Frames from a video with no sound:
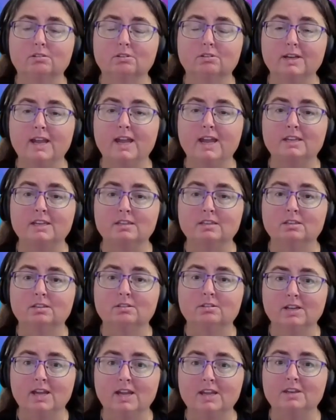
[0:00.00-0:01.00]
Create
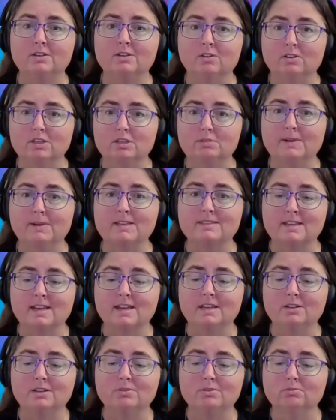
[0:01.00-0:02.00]
a knowledge base
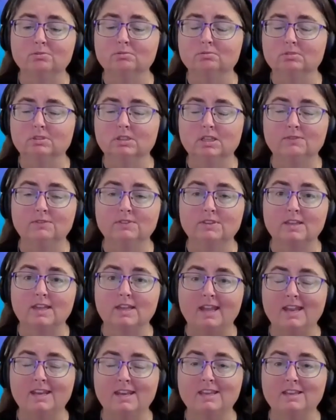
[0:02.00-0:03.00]
article, give
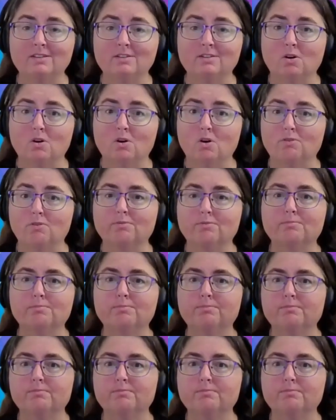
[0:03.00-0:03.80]
the heading of